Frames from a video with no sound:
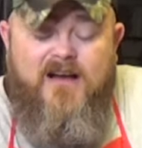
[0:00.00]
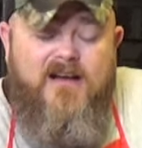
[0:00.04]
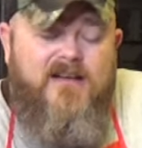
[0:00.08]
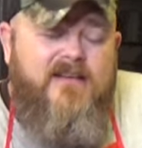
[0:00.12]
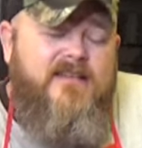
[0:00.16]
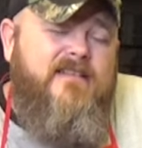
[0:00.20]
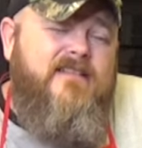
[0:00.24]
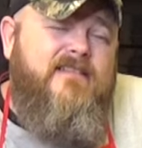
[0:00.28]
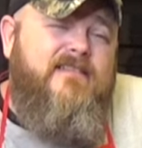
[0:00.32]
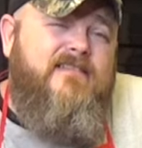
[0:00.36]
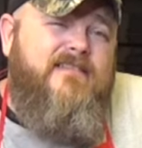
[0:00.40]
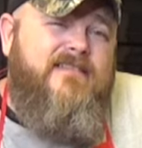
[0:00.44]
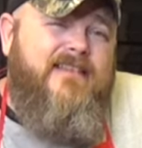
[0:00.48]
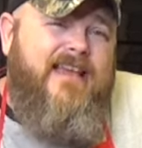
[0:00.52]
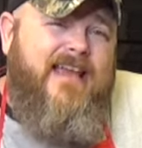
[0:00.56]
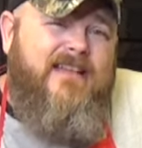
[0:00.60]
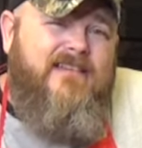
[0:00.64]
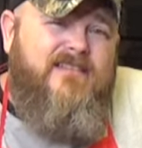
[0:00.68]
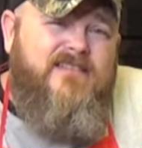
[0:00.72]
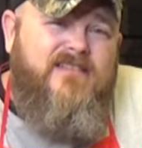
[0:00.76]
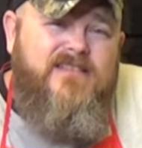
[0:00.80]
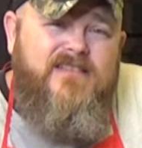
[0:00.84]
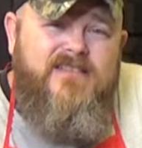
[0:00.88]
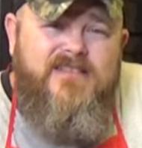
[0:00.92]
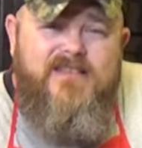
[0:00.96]
onions
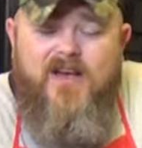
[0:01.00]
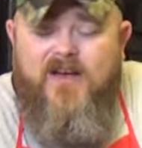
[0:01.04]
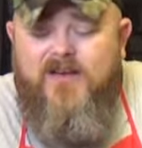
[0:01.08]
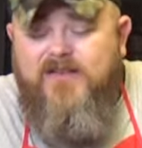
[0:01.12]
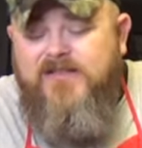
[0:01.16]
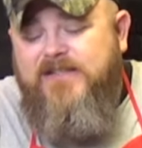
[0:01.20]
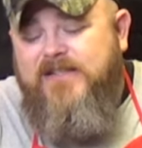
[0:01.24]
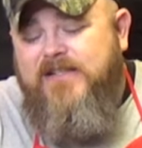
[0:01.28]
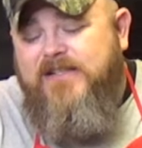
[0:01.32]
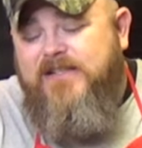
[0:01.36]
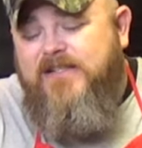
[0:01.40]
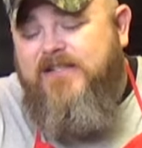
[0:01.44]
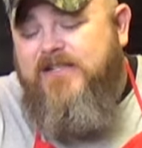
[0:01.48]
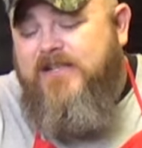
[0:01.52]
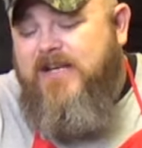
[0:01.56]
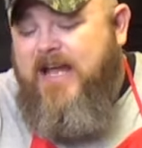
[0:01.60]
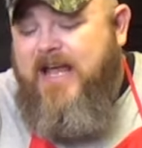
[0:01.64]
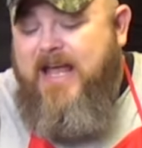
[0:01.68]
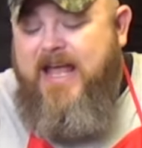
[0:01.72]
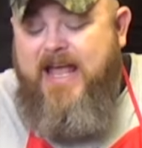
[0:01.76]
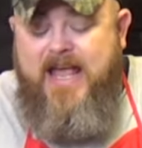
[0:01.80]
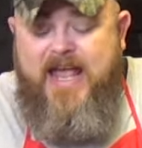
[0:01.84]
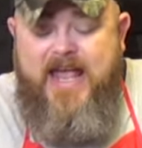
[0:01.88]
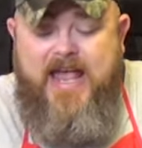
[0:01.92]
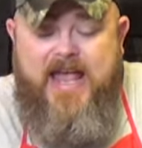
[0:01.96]
and sausage
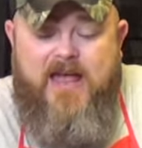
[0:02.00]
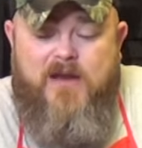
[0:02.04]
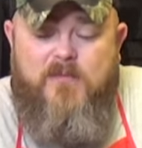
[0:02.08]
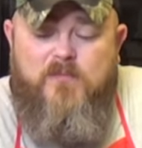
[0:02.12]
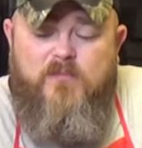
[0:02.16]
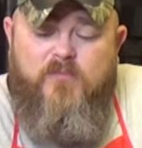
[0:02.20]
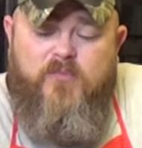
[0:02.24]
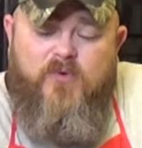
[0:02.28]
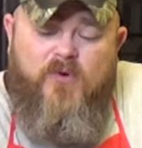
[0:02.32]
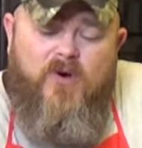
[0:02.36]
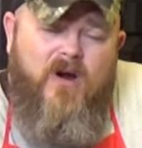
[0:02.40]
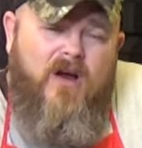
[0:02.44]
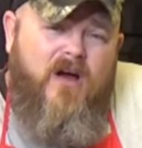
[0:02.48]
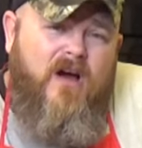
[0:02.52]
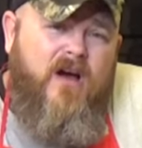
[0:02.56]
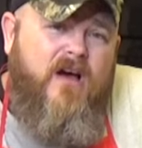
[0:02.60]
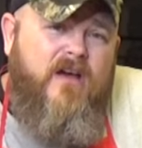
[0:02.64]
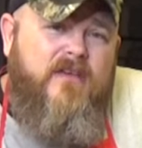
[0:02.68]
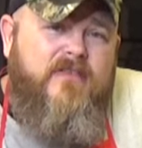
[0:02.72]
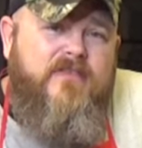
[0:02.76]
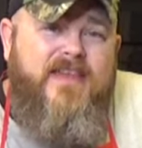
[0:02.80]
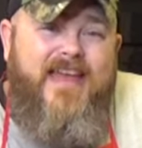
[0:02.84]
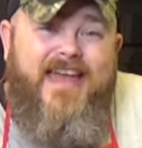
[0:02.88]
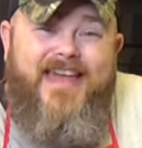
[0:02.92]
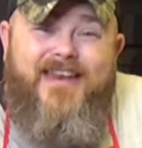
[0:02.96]
and
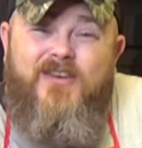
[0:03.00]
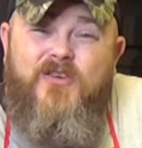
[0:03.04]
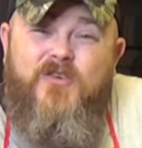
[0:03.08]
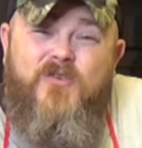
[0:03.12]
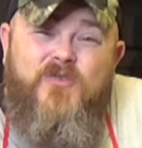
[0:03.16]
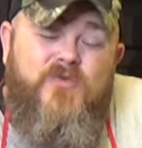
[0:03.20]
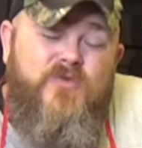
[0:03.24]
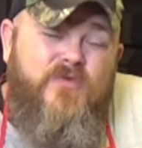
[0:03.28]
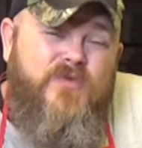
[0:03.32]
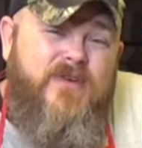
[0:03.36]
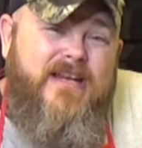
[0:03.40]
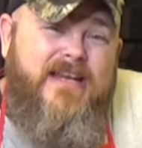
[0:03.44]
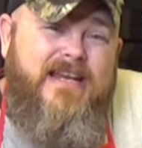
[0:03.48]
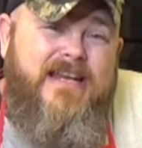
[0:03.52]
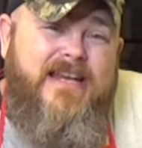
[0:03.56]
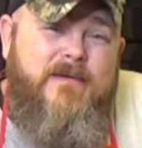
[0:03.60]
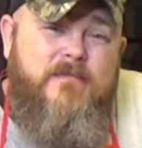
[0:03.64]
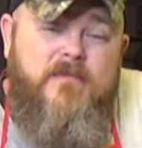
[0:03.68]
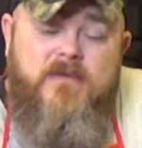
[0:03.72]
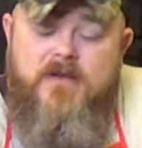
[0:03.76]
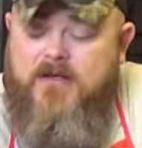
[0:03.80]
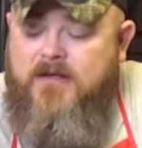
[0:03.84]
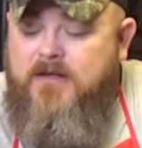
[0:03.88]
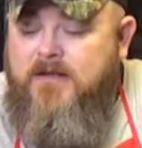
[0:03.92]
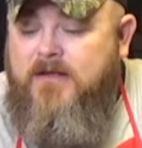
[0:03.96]
broth and
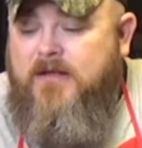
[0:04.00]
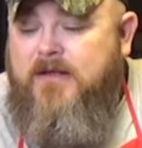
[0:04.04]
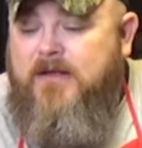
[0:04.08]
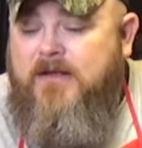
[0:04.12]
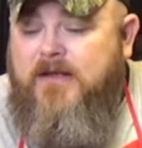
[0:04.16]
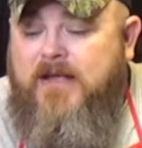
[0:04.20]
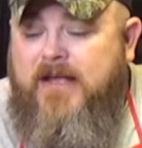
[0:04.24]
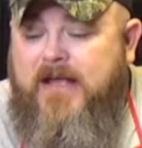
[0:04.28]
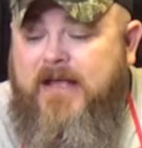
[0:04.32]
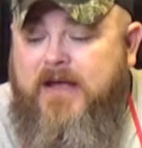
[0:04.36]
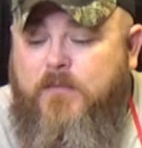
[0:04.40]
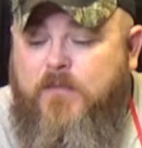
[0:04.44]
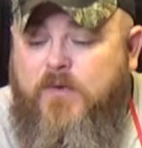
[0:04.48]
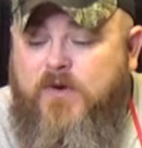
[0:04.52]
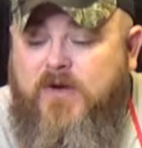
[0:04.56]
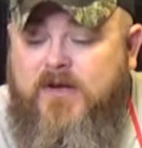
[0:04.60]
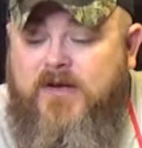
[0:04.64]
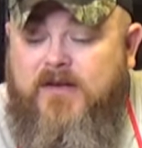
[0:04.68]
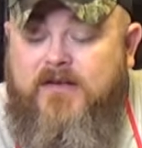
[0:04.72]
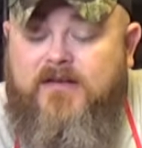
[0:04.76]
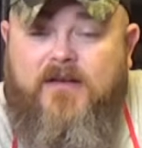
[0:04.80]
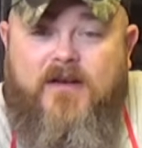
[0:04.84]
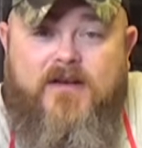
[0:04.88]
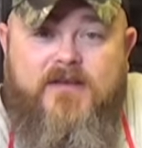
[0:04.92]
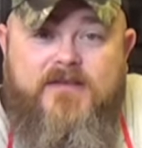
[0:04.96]
cream and we're
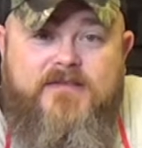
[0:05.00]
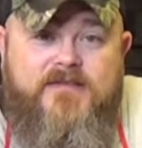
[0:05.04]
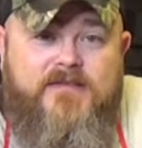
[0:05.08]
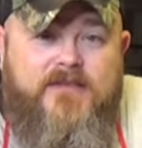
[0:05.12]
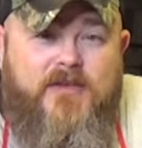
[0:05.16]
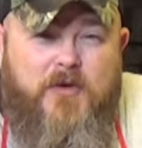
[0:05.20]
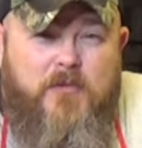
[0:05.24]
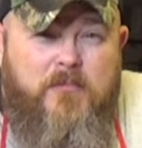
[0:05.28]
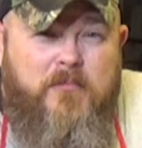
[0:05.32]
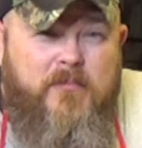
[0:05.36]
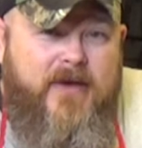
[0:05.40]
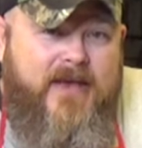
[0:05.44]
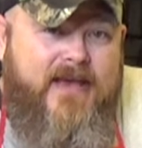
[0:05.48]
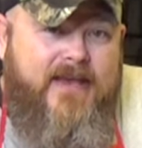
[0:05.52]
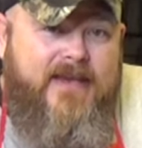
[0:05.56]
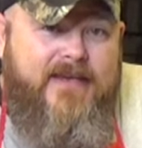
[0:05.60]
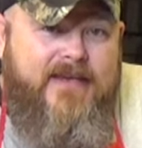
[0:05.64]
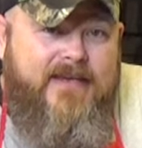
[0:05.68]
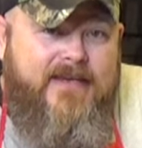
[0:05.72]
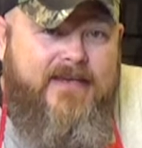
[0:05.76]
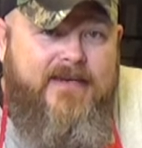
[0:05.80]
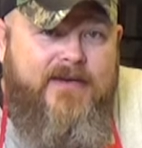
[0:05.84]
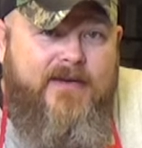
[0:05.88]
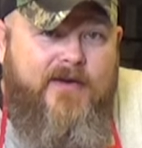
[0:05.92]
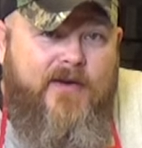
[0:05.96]
going to toss a little
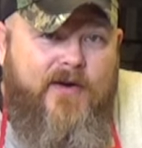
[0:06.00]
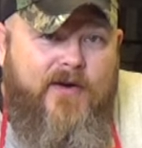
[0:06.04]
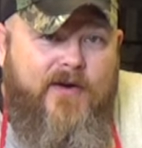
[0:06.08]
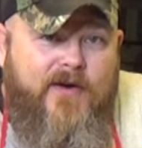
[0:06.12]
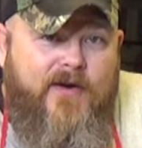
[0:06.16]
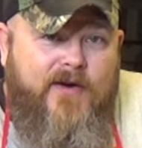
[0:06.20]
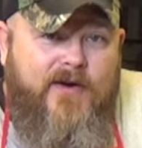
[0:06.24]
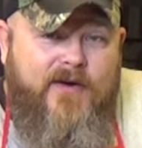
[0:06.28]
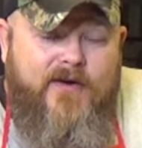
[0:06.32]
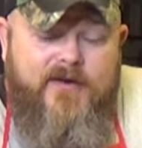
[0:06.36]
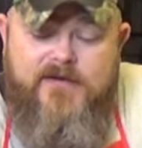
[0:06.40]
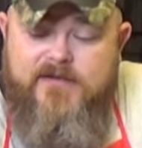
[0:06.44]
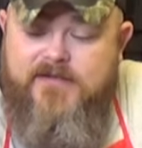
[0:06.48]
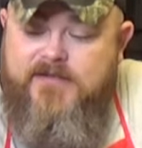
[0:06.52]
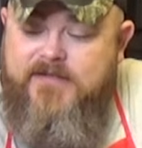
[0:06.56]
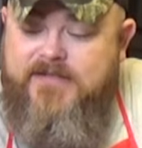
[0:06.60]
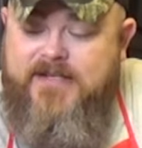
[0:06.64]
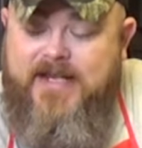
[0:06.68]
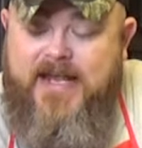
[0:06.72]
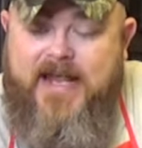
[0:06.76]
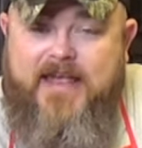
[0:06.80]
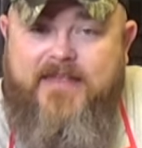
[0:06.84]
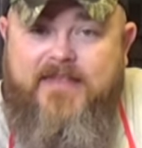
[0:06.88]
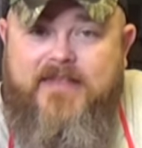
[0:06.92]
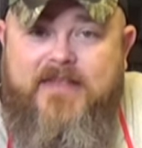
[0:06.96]
bacon in ours
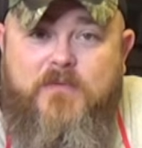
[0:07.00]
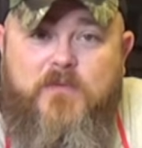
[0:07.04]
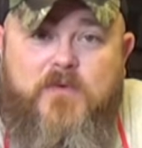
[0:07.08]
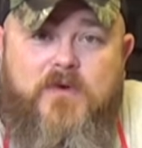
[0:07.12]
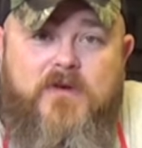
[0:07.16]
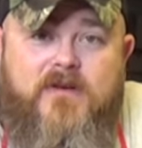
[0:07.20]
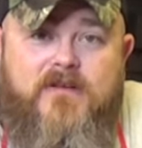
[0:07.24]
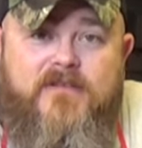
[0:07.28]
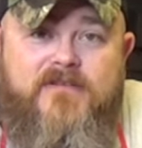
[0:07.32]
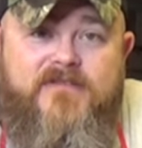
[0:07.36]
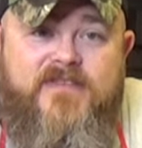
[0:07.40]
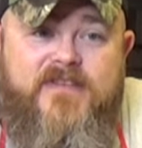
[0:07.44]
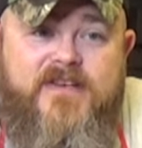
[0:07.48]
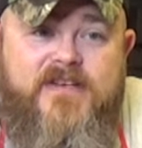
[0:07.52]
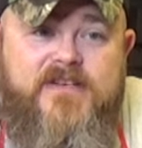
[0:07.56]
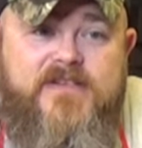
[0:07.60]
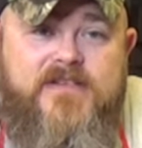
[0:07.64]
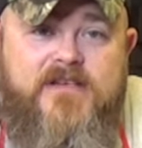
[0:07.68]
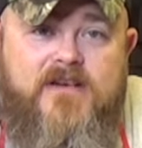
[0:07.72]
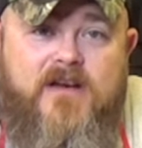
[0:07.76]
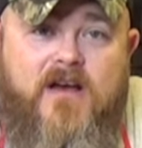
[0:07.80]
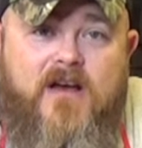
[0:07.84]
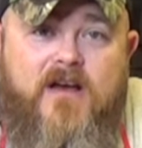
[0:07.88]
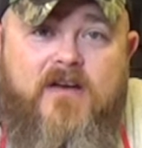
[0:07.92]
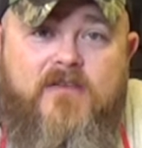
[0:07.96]
and then we're going to
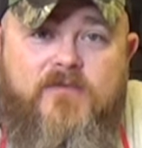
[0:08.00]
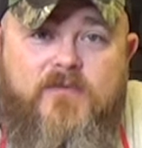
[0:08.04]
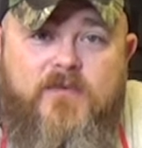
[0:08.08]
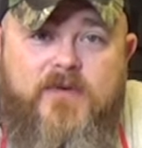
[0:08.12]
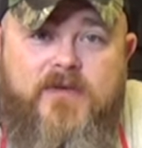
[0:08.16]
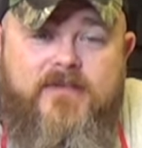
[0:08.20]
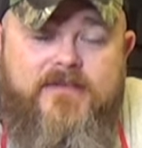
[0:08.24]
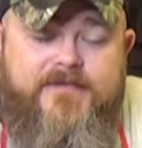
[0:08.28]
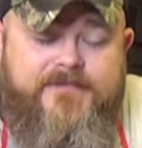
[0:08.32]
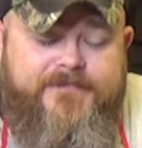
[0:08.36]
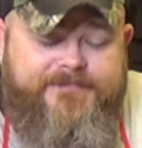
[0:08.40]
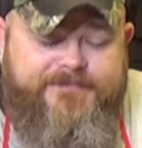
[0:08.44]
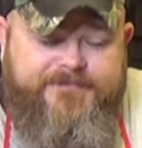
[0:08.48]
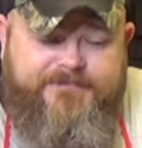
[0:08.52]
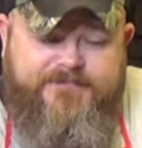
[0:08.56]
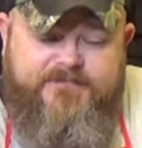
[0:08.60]
finish it off with